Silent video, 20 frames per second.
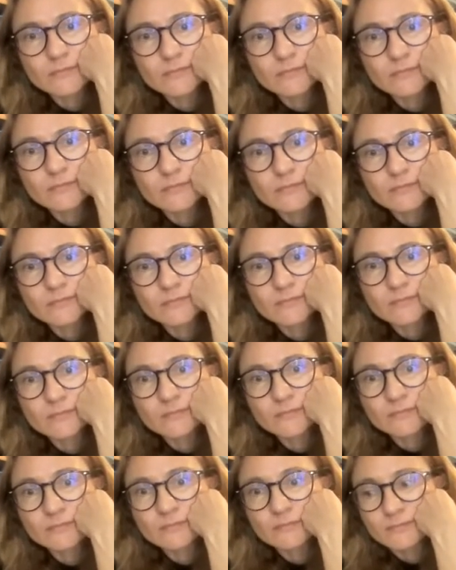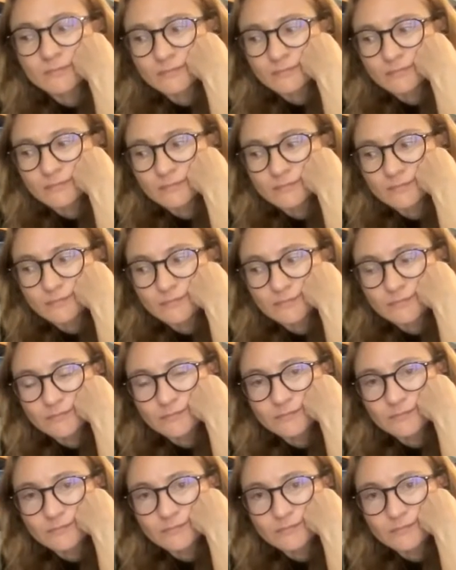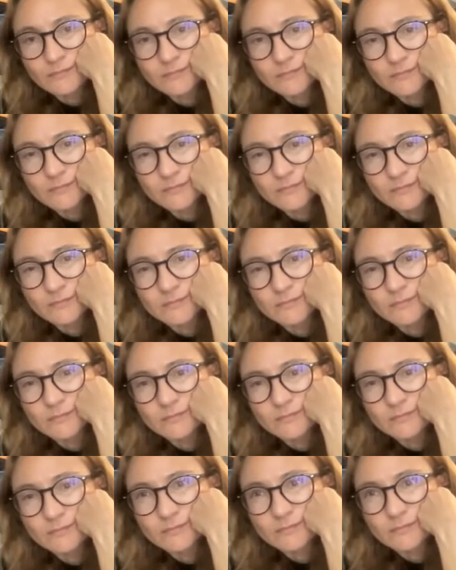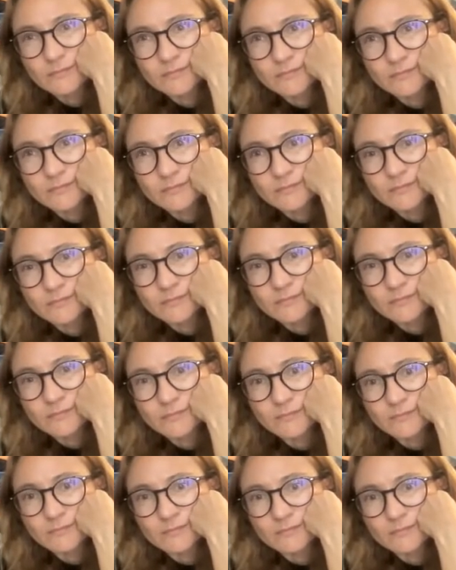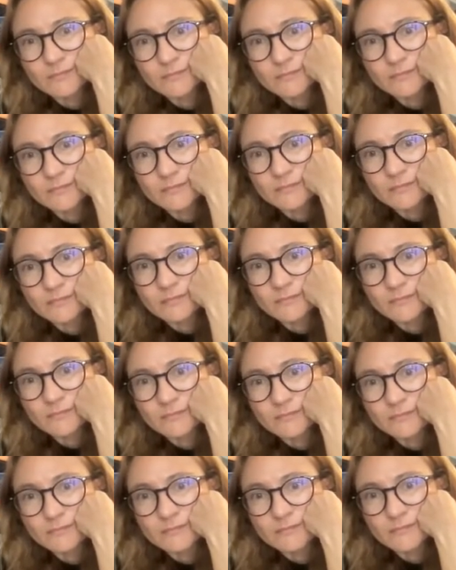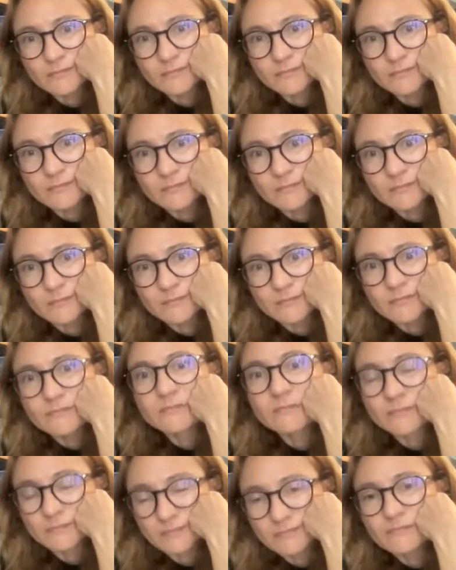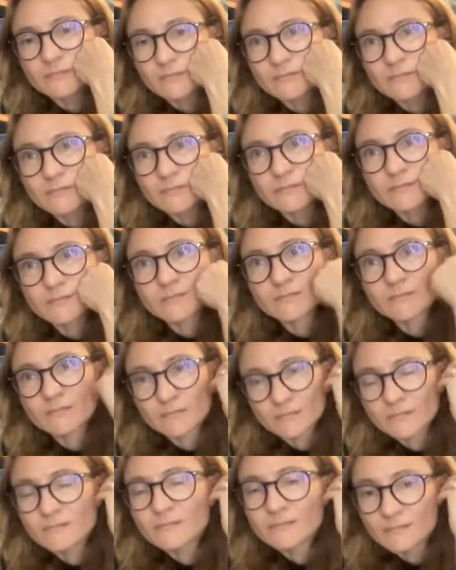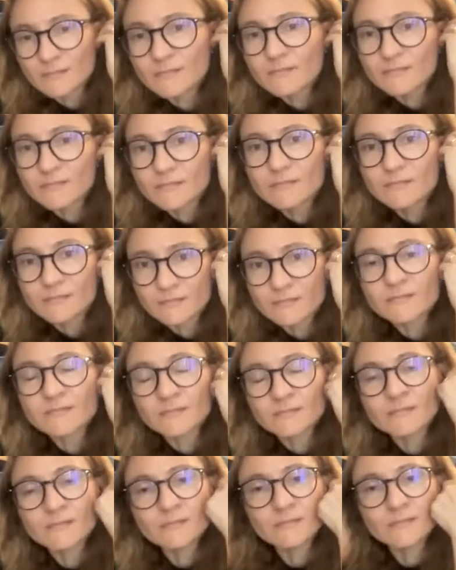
(not speaking)